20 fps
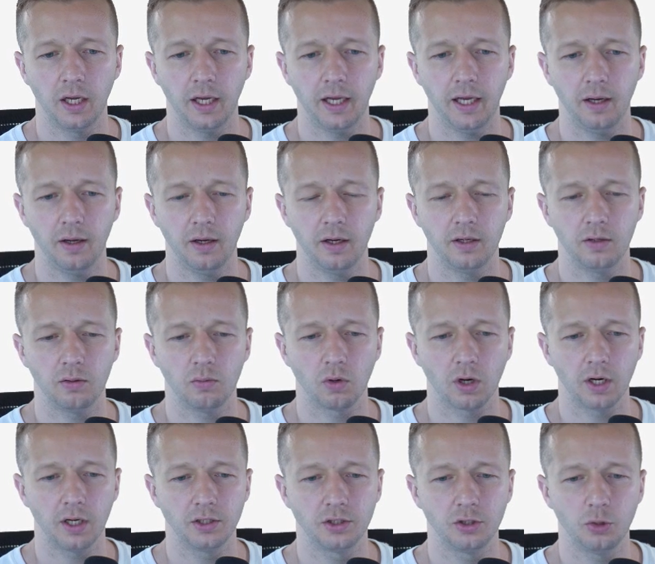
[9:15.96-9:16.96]
And we're
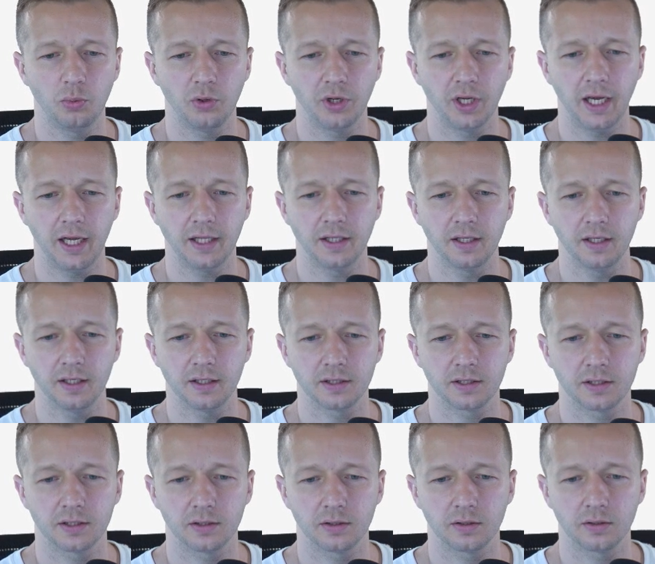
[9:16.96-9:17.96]
going to duplicate
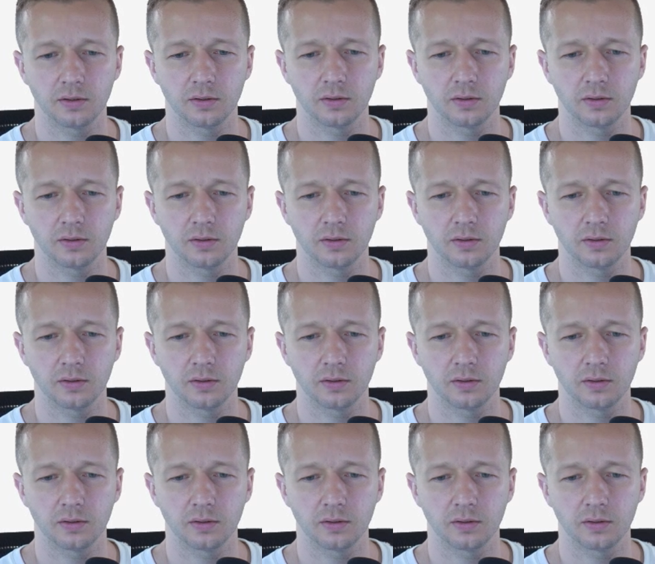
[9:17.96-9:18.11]
this.